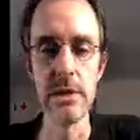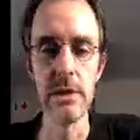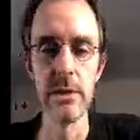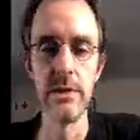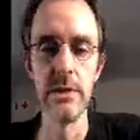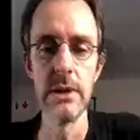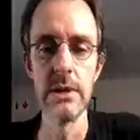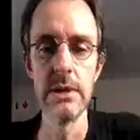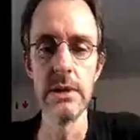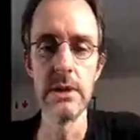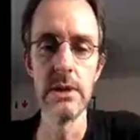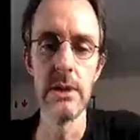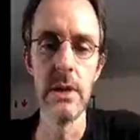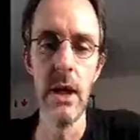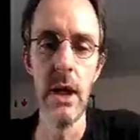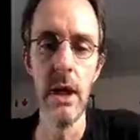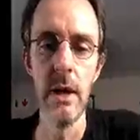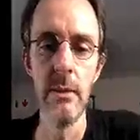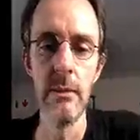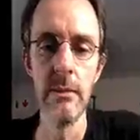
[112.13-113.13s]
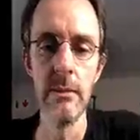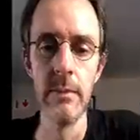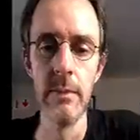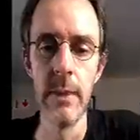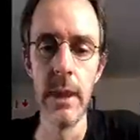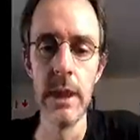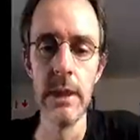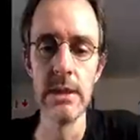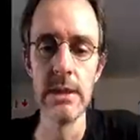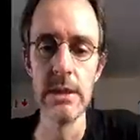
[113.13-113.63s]
It runs
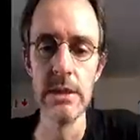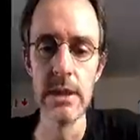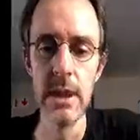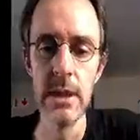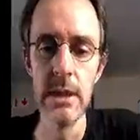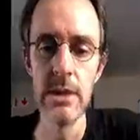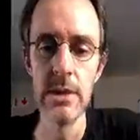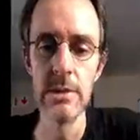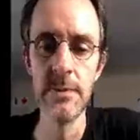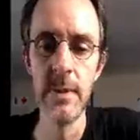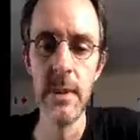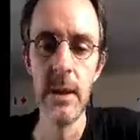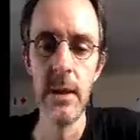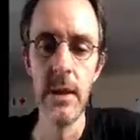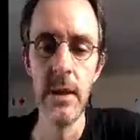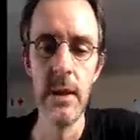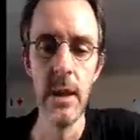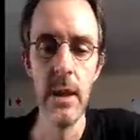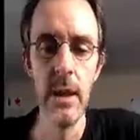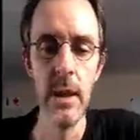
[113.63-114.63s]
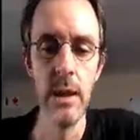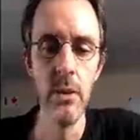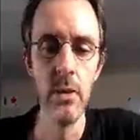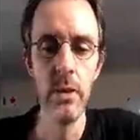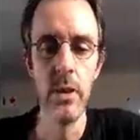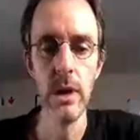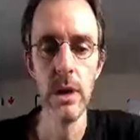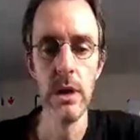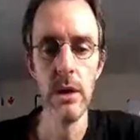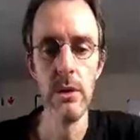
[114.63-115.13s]
SSH, and
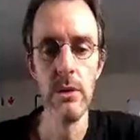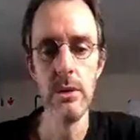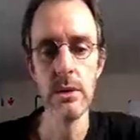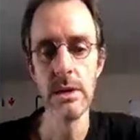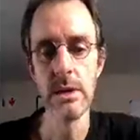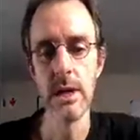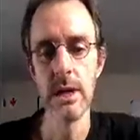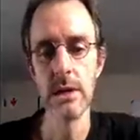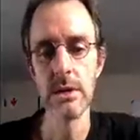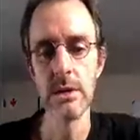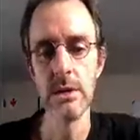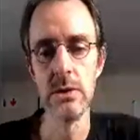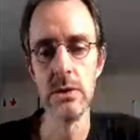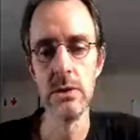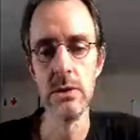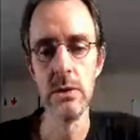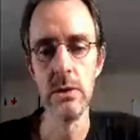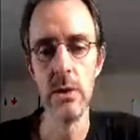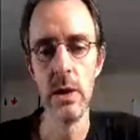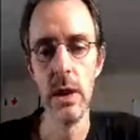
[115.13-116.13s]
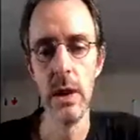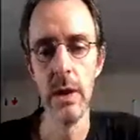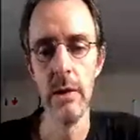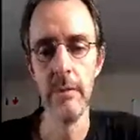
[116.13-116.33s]
we're going to use that to